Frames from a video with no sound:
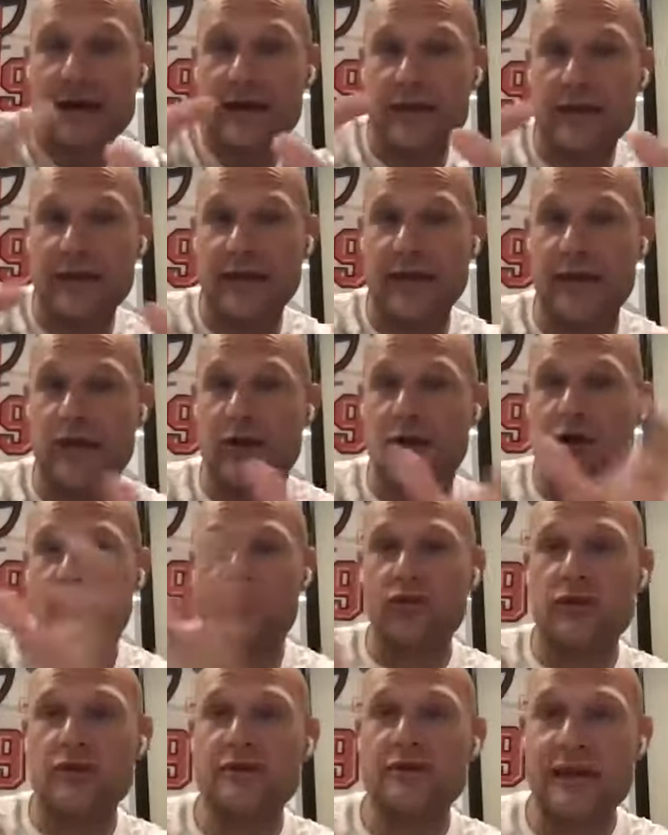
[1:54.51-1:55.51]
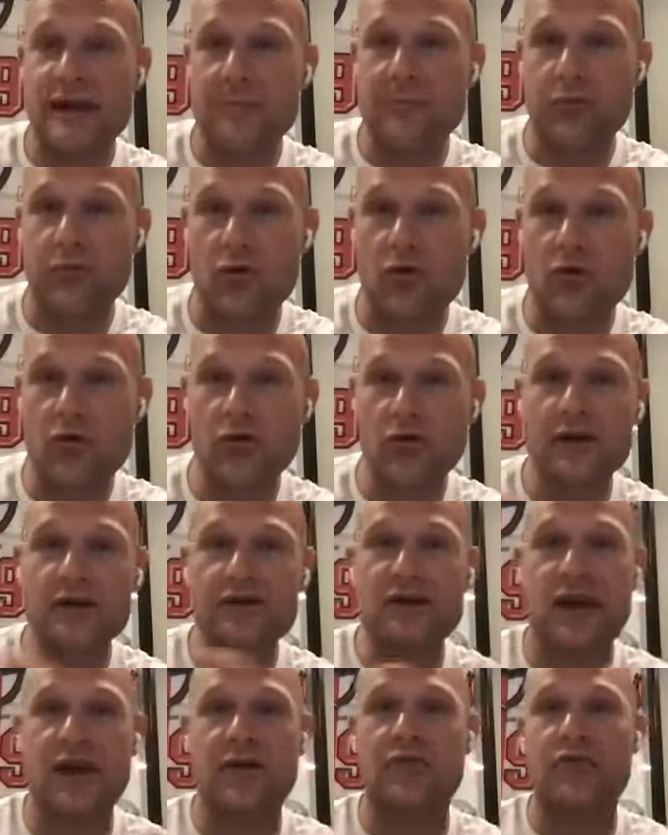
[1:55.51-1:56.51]
The real estate
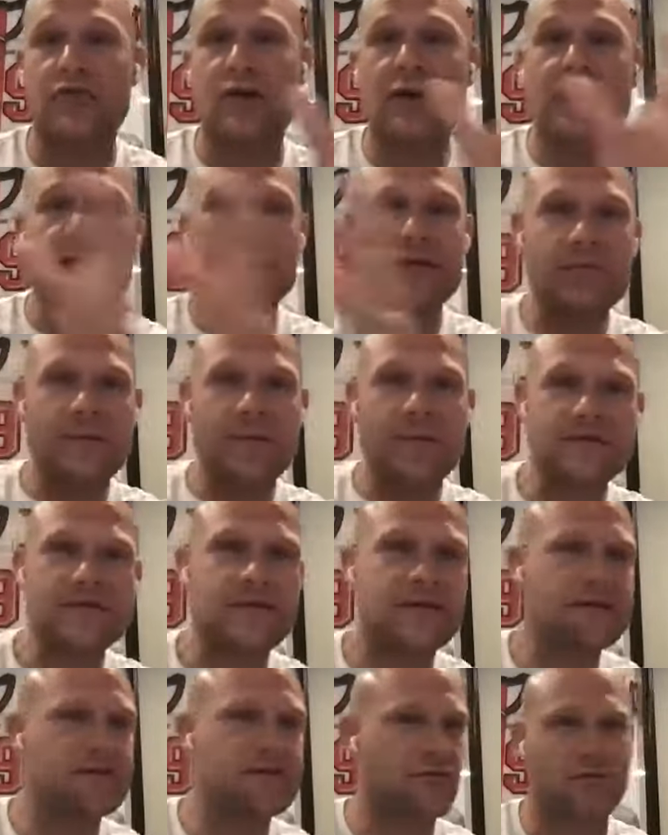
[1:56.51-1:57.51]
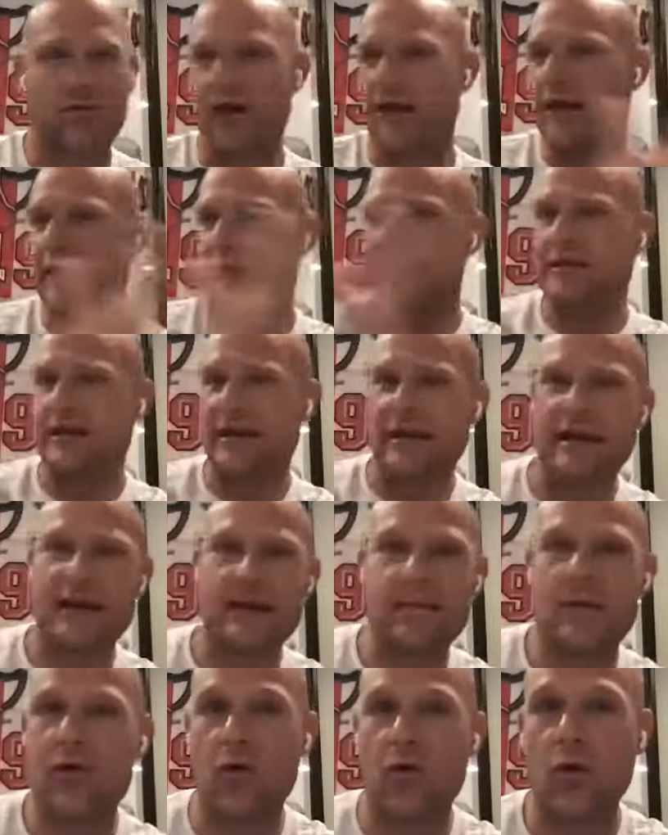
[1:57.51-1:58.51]
brokerage and running the business and running a
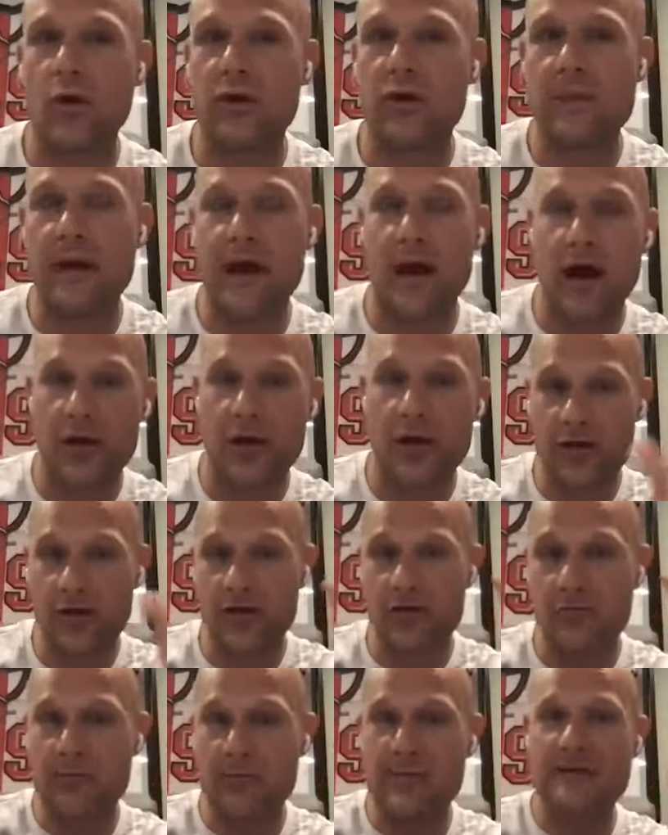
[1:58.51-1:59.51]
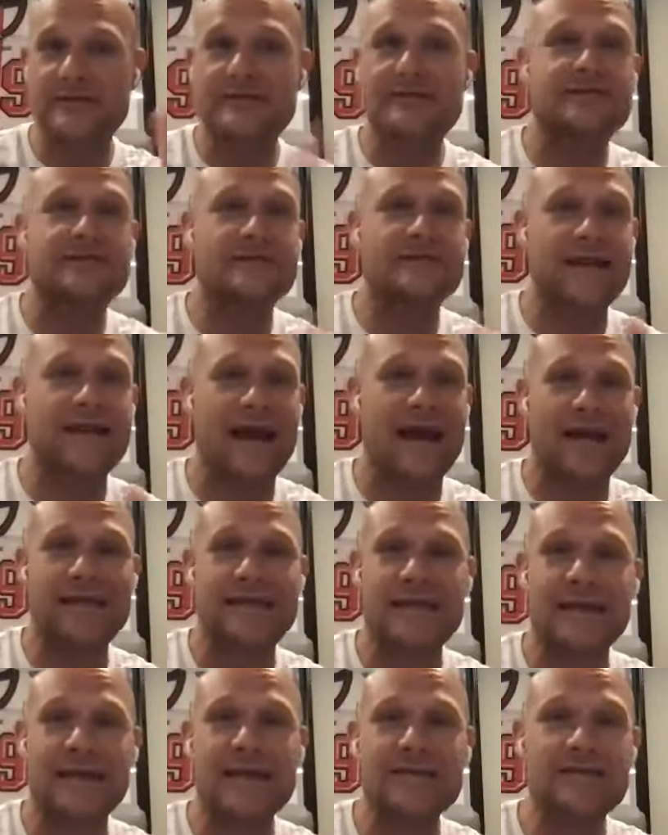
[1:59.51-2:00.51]
team and all of my other businesses and
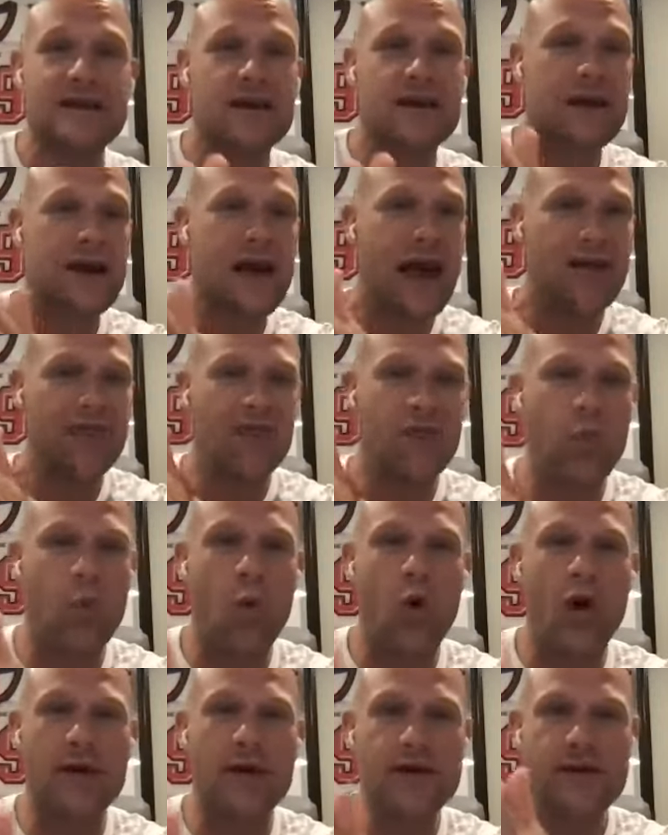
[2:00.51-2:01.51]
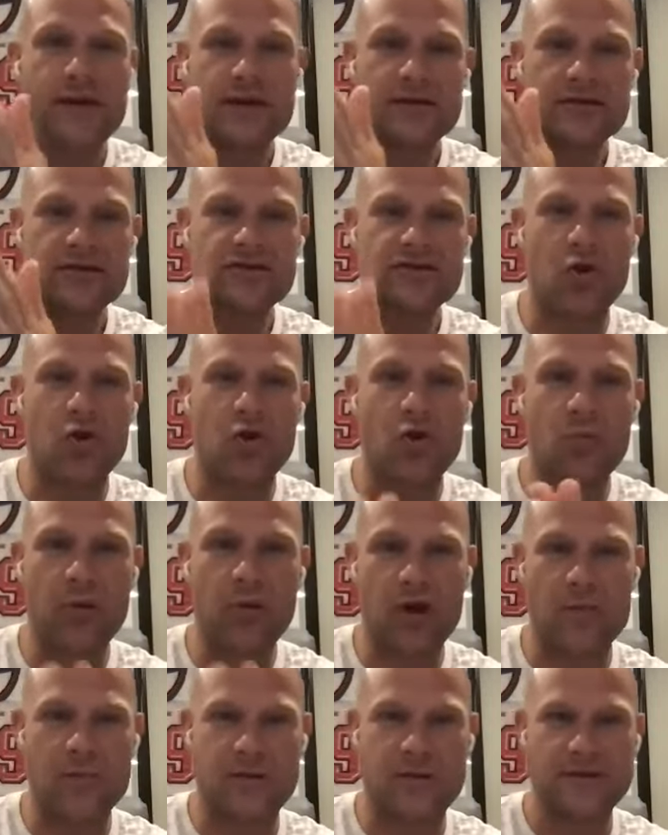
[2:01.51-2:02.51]
entities have one sole
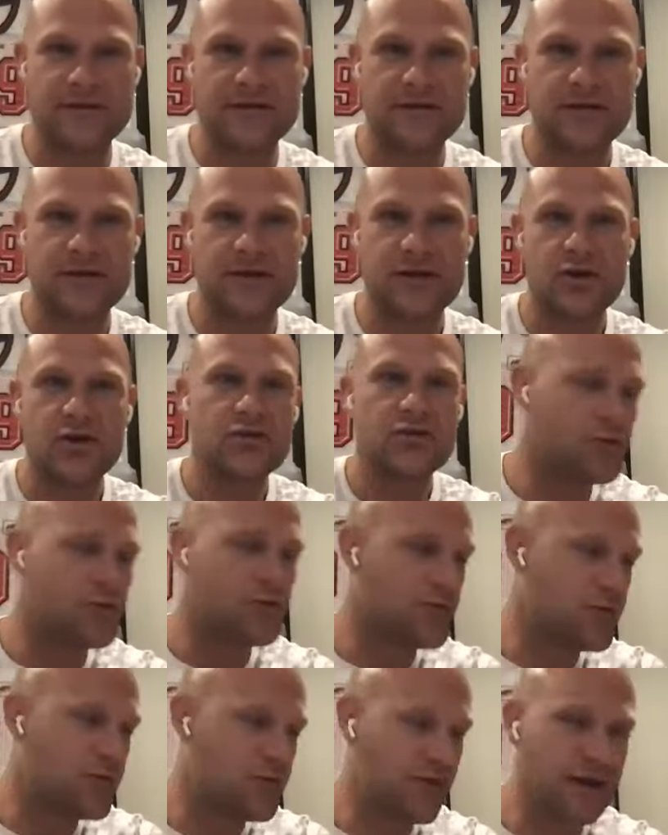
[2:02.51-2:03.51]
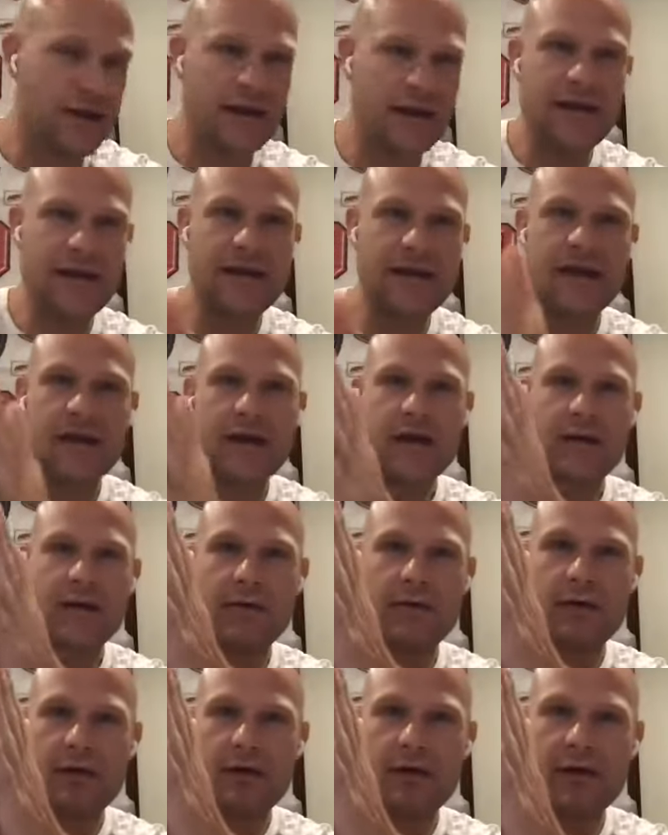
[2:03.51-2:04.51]
purpose to feed
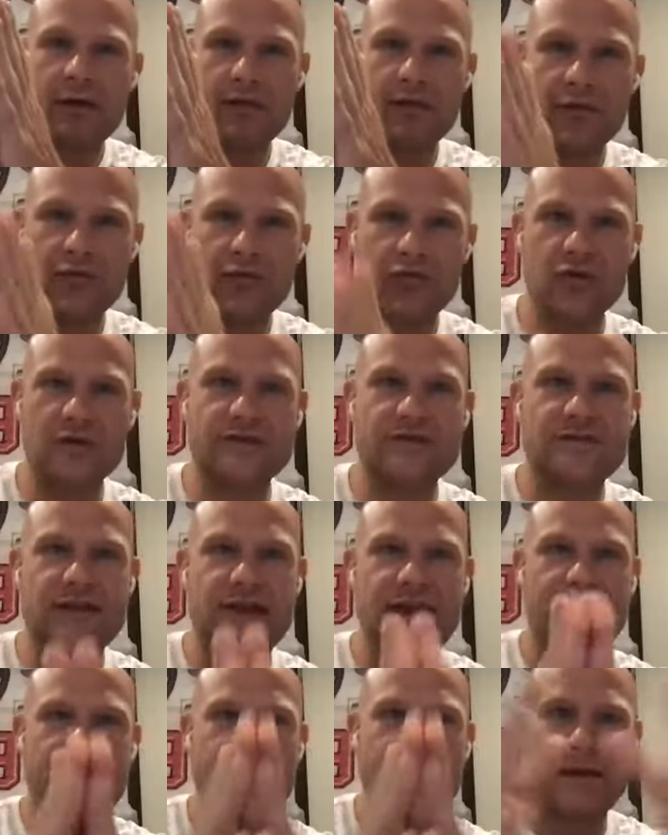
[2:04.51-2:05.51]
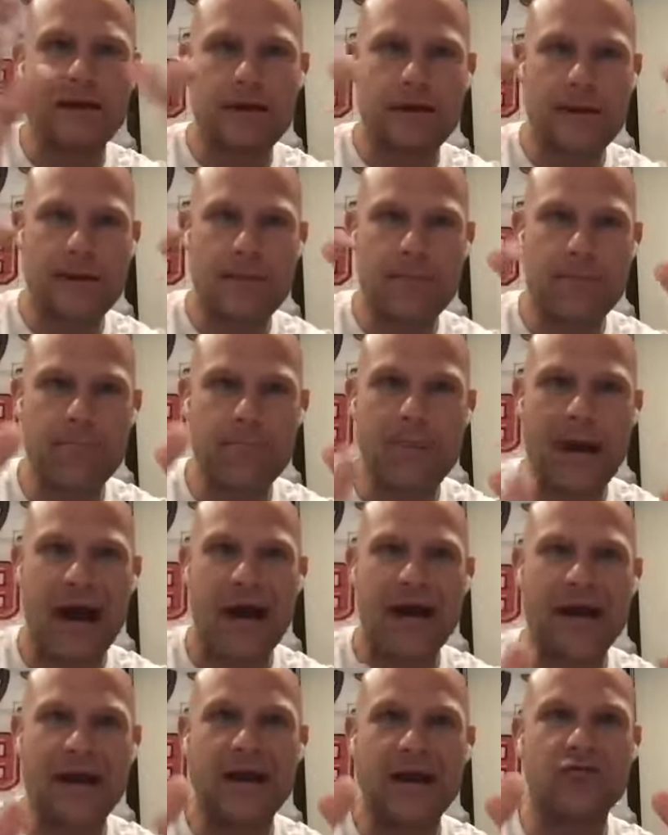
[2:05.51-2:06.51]
the real estate
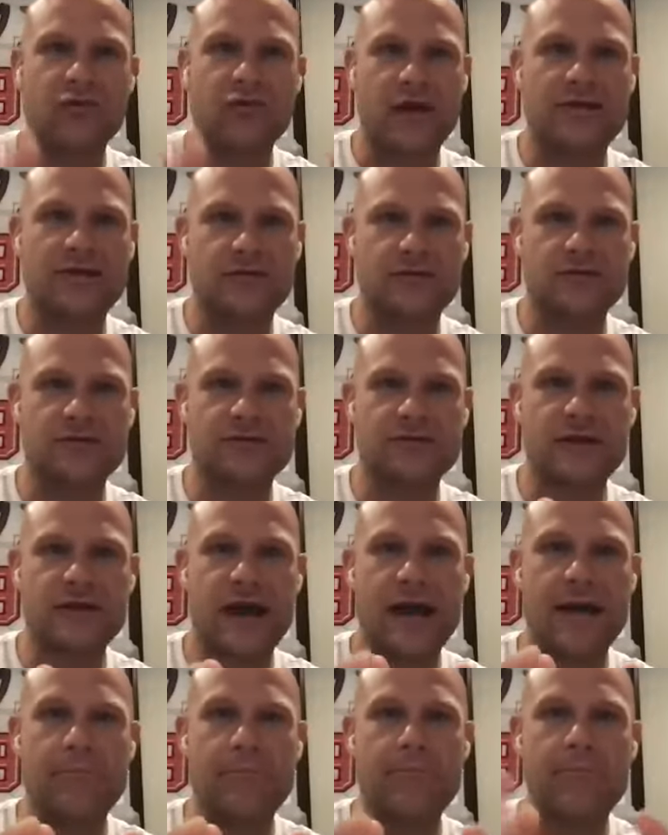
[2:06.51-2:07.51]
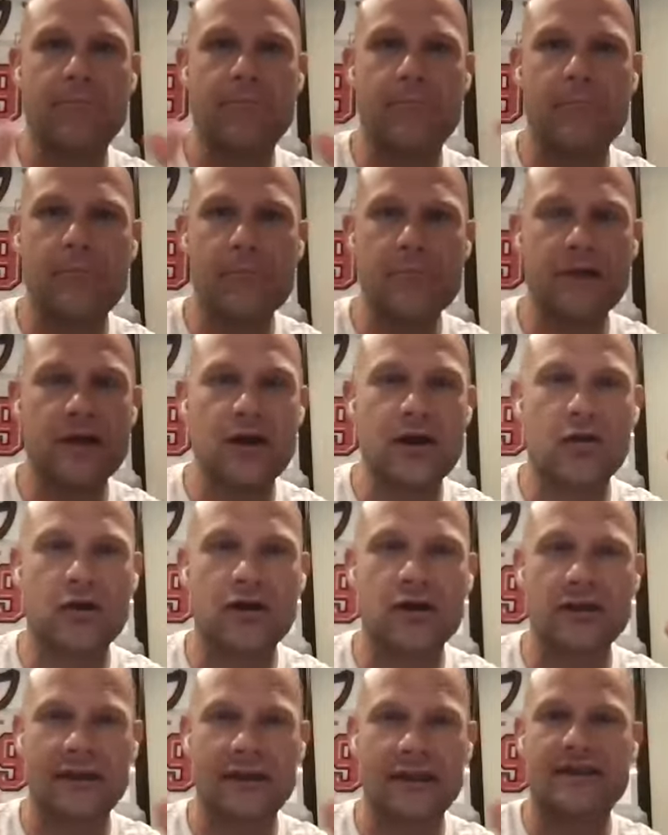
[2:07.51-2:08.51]
buying rentals and you know
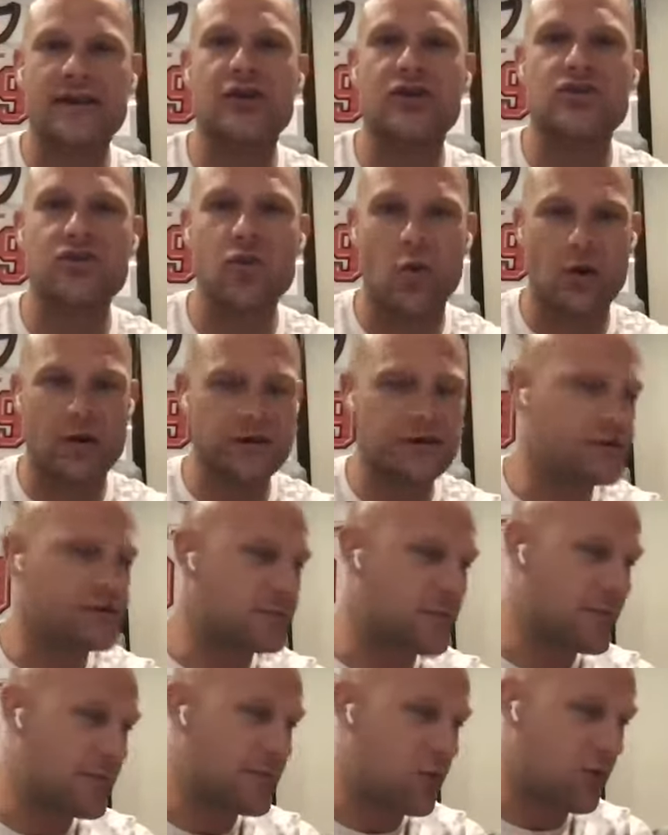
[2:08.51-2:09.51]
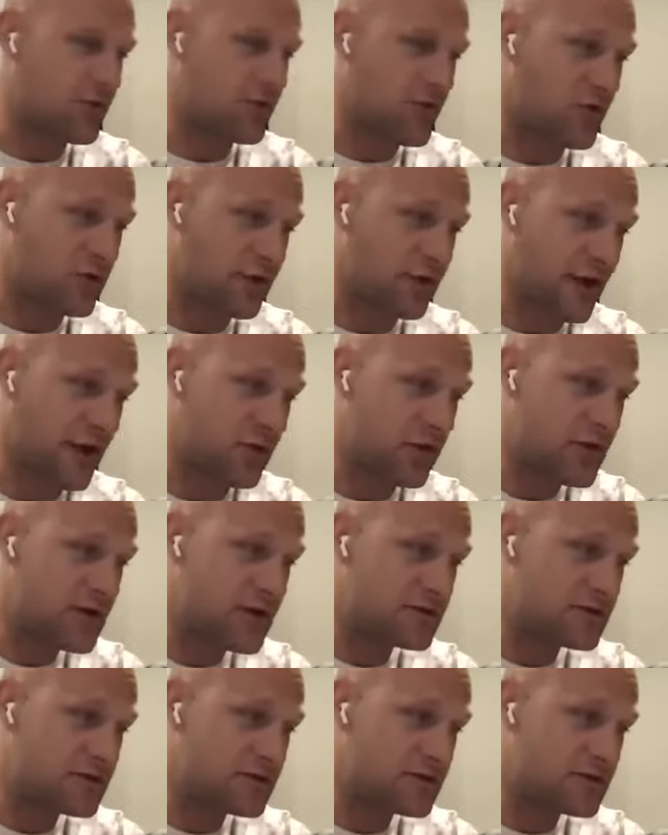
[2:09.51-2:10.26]
collecting doors to my portfolio.